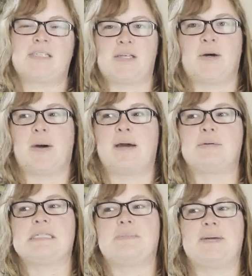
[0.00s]
So I
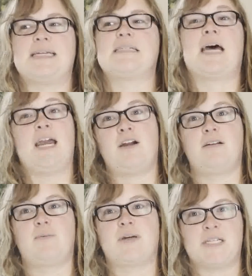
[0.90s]
was a bit
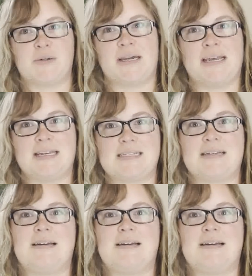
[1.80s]
tired when doing it,